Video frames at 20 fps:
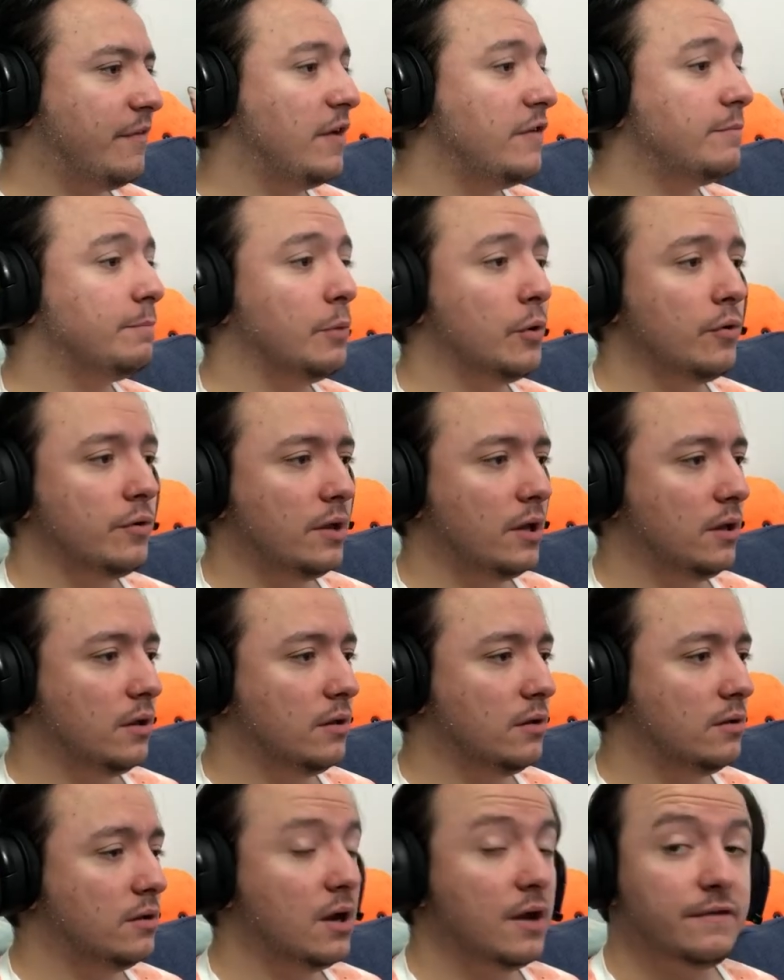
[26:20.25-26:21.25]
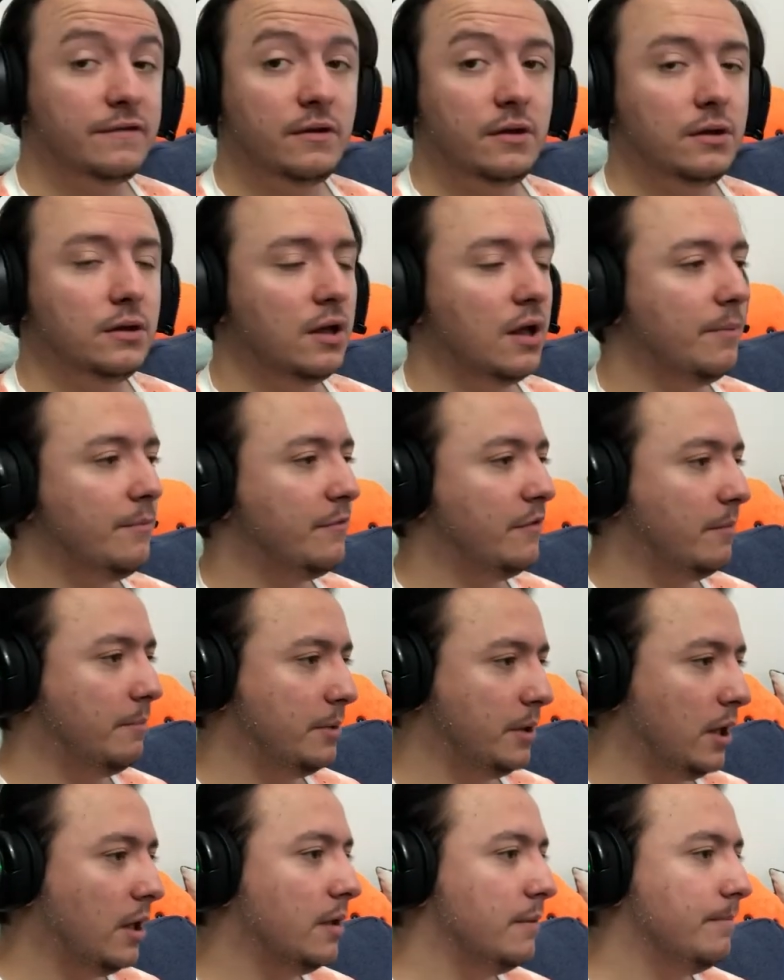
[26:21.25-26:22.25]
Face burning, Natsuki clams
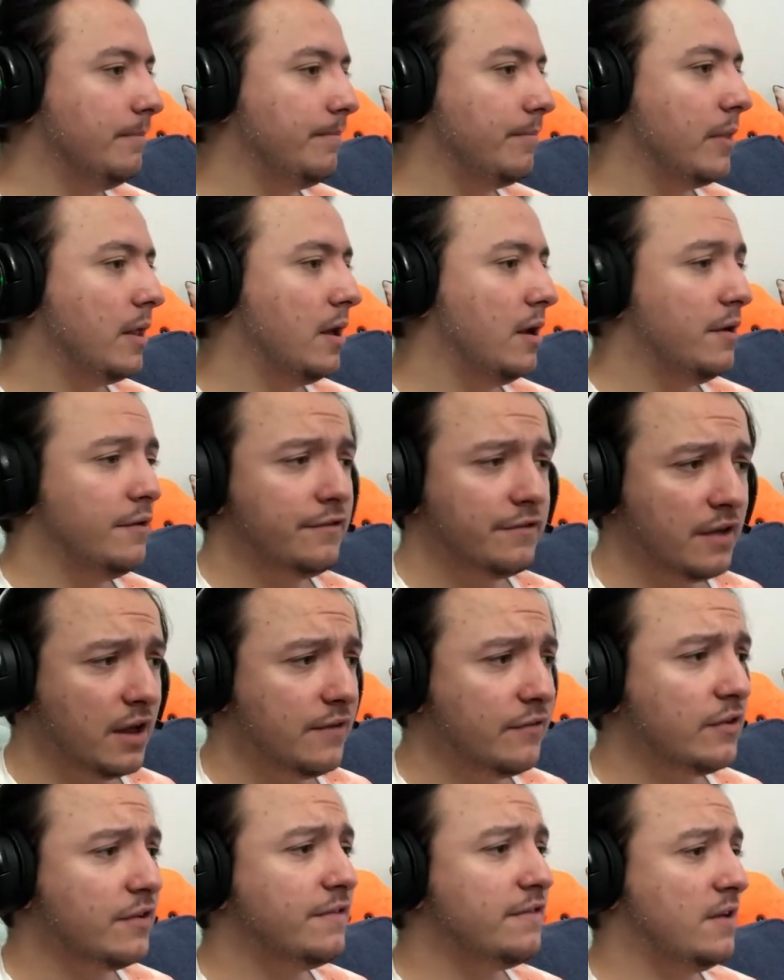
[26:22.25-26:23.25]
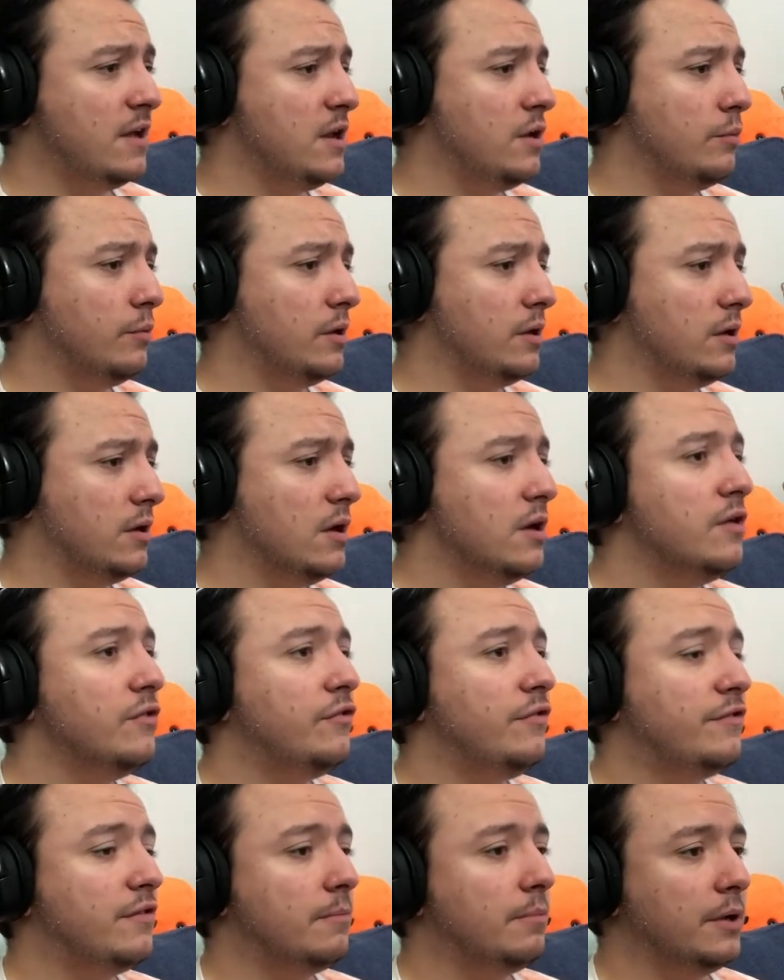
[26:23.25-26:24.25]
up again. Instead of continuing,
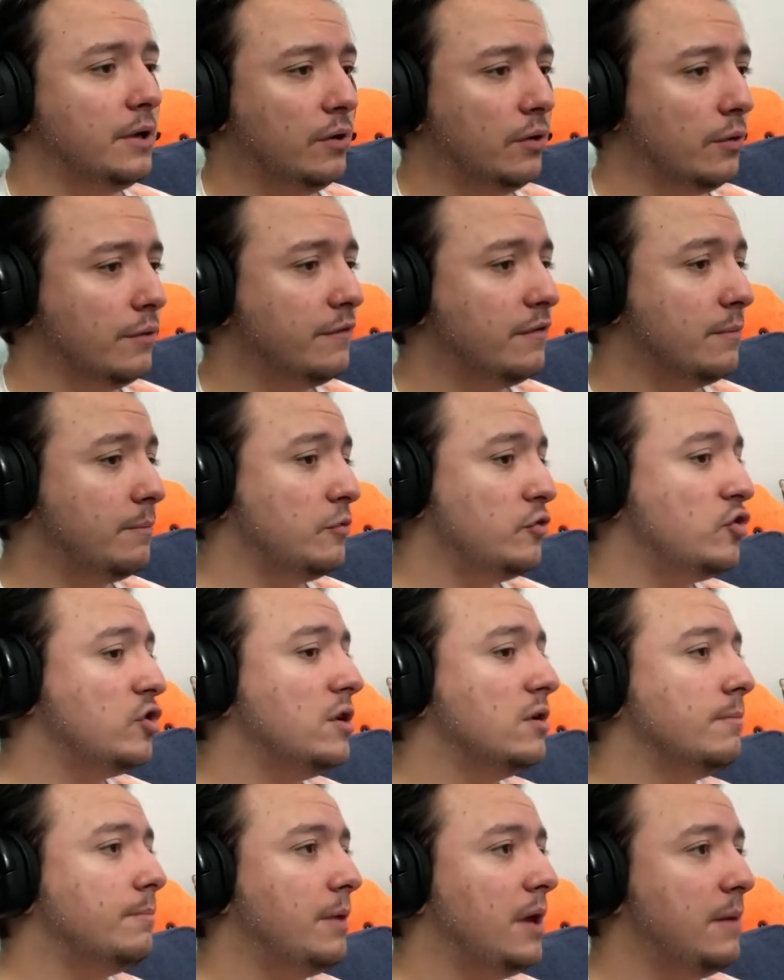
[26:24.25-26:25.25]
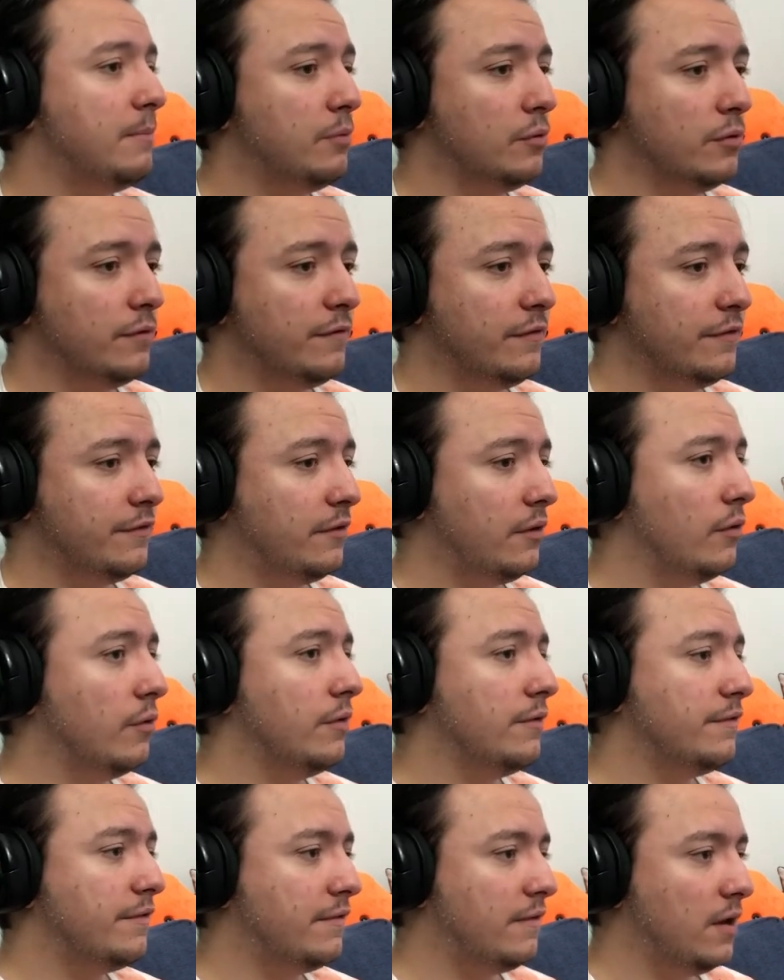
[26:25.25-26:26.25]
she simply holds up a sheet of paper for
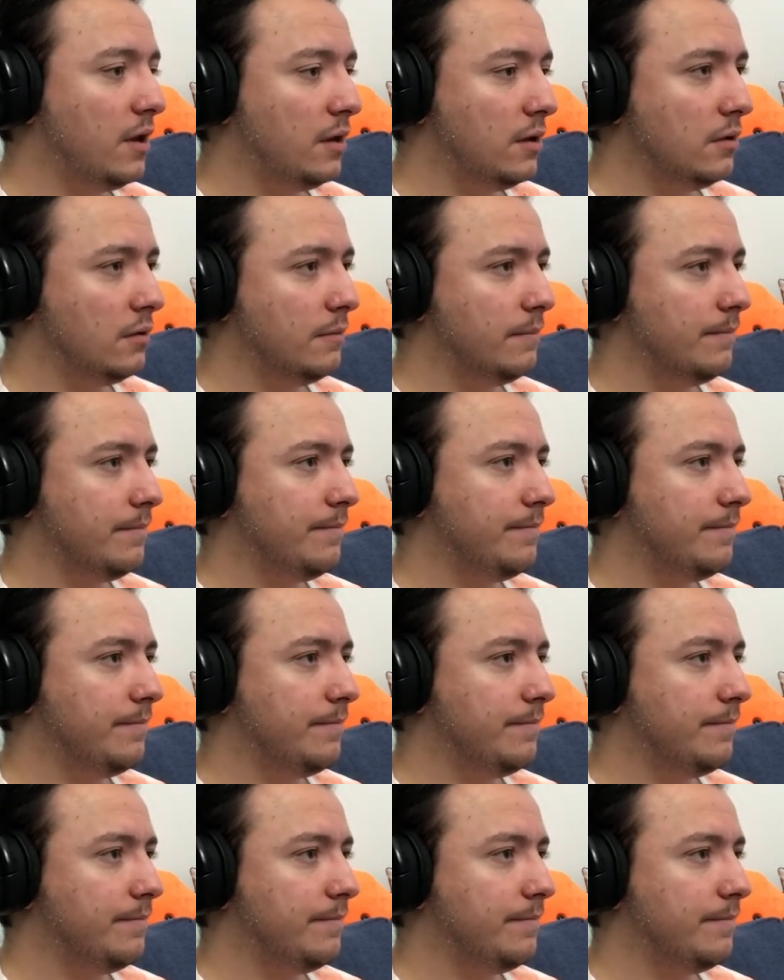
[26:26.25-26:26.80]
Sayori to take.